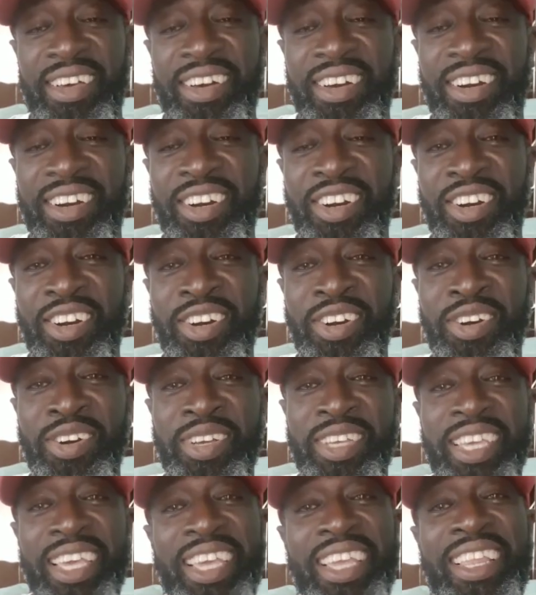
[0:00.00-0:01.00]

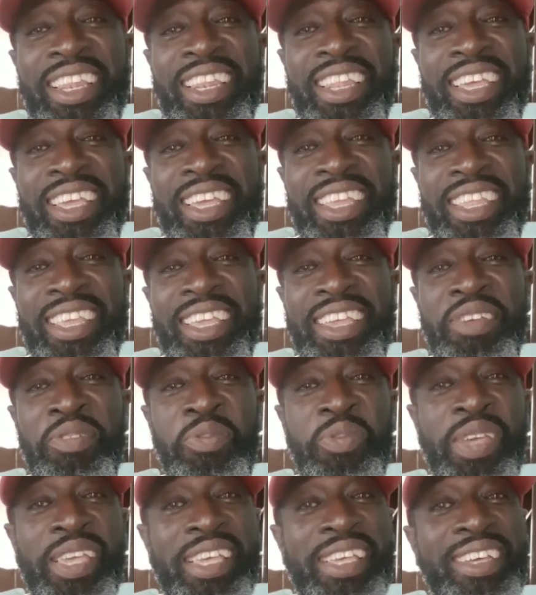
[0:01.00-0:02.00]
Okay, lady,
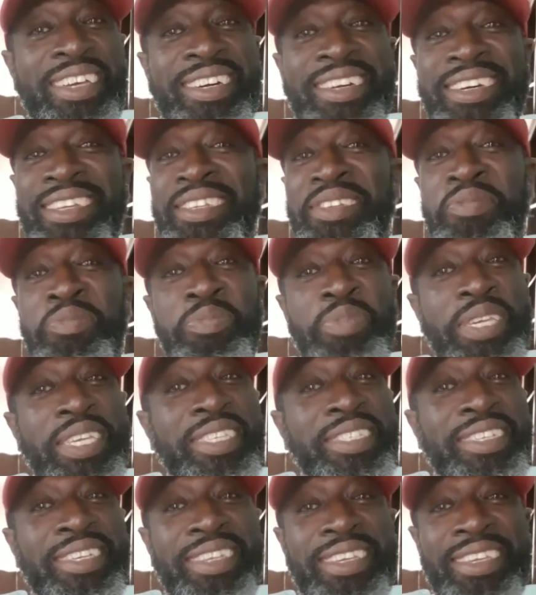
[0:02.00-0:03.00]
we couldn't be
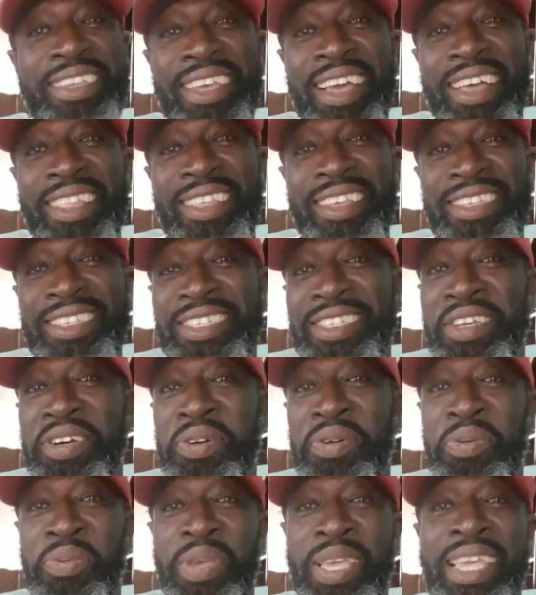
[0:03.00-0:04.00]
together,
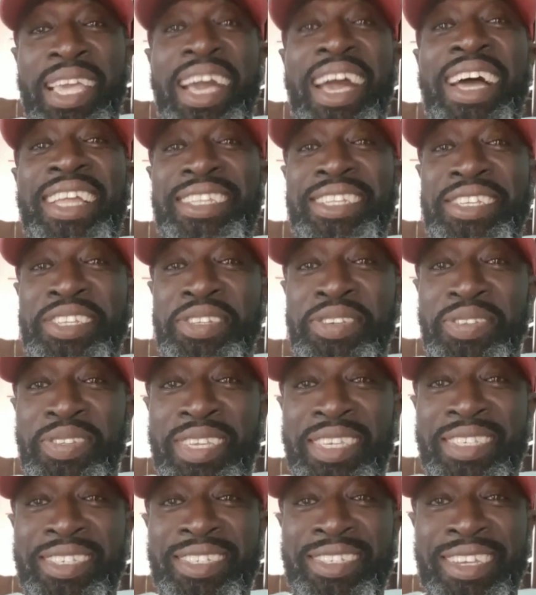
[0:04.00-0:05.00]
so we had to do
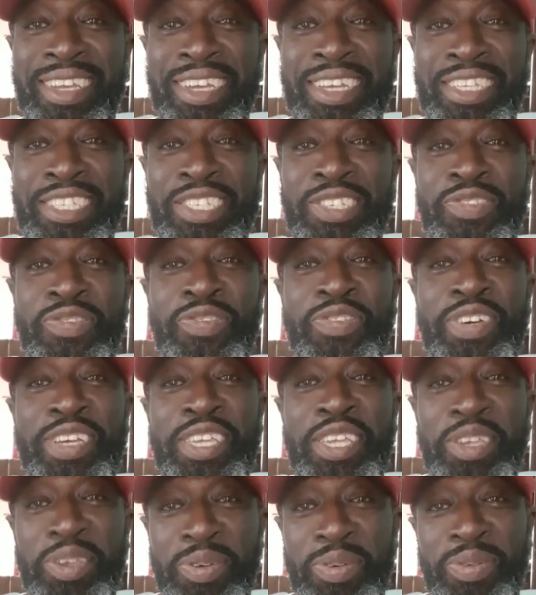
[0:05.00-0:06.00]
this just for
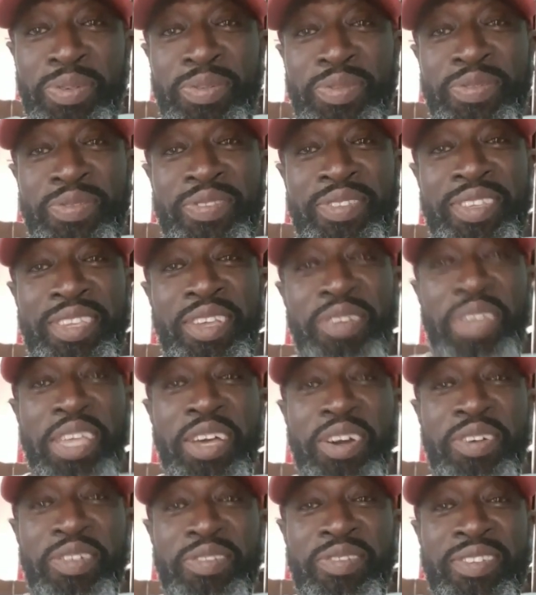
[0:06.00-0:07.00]
you. Here we
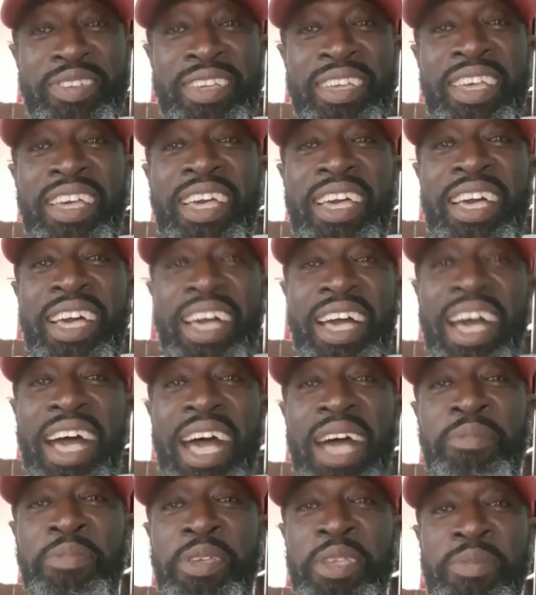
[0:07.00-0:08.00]
go.
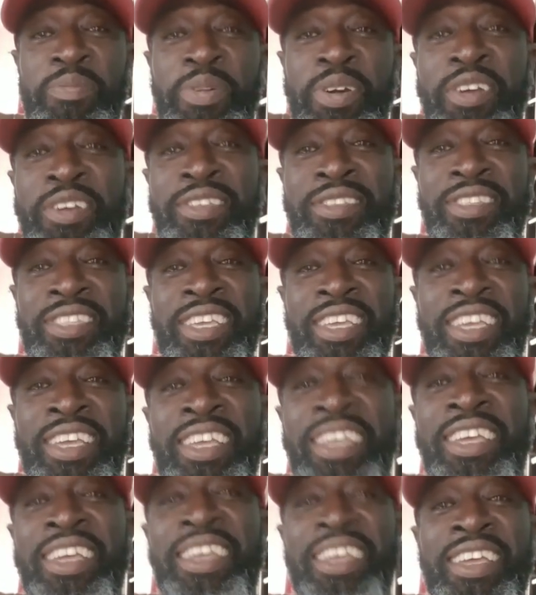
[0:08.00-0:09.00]
Happy
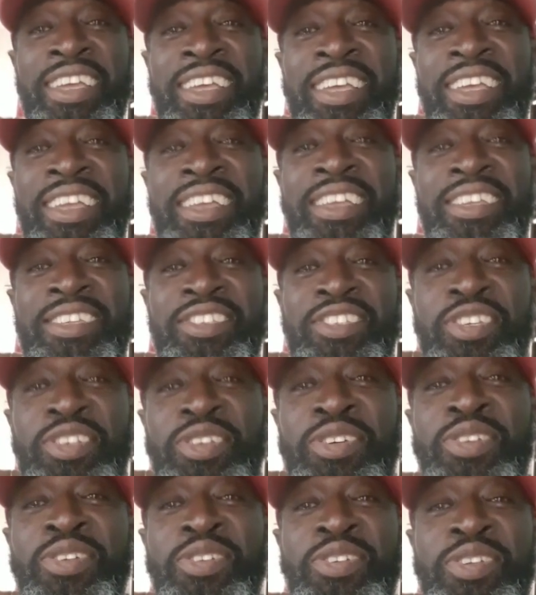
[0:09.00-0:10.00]
birthday
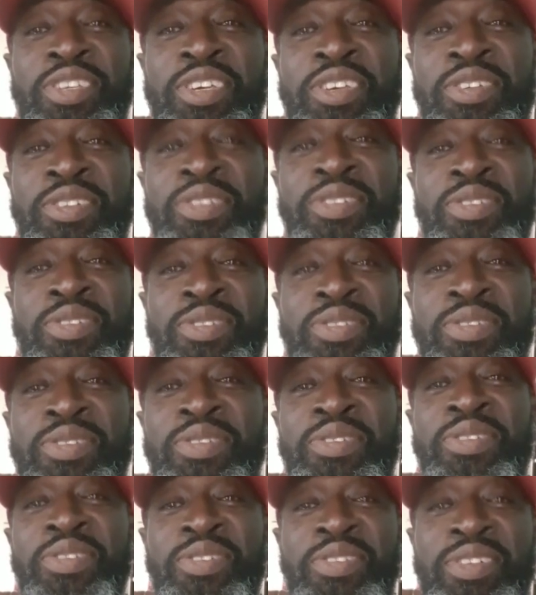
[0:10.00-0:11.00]
to
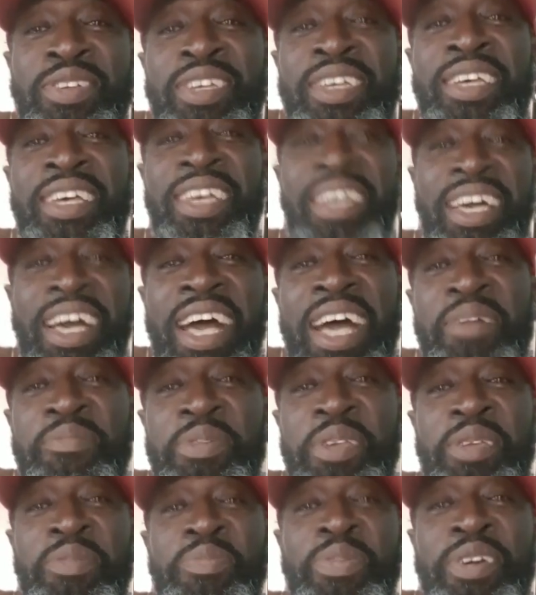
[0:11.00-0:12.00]
you. Birthday.
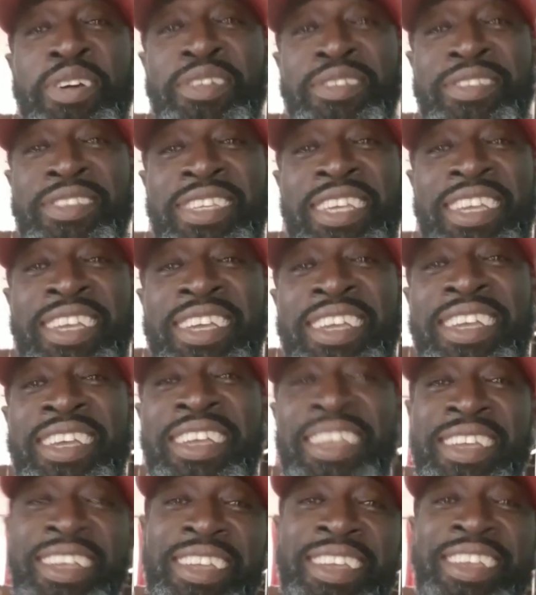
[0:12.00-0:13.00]
Happy
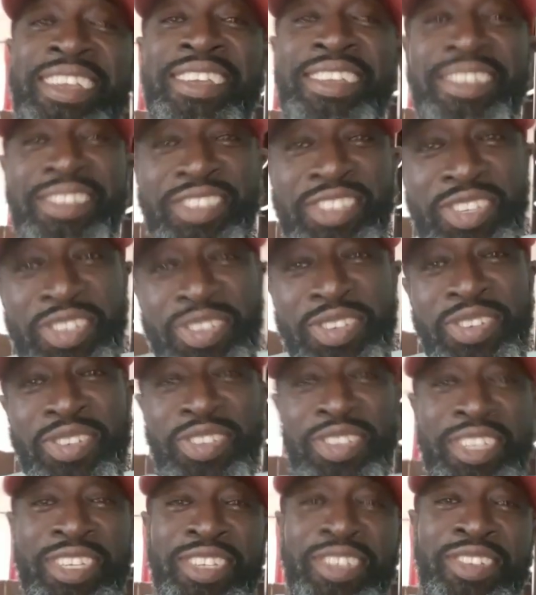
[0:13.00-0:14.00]
birthday to
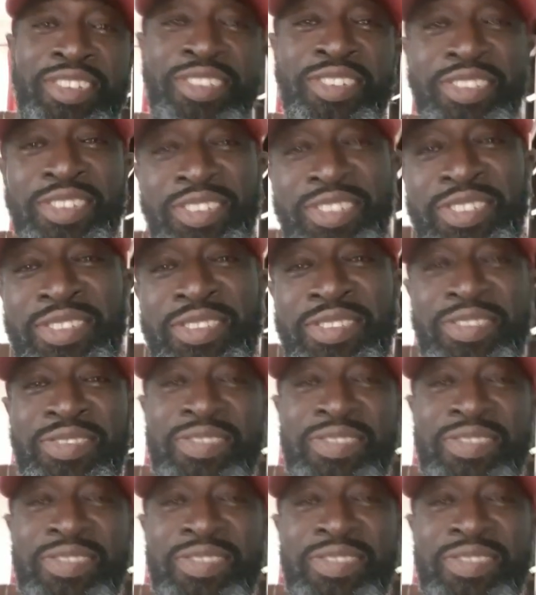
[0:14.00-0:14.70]
you.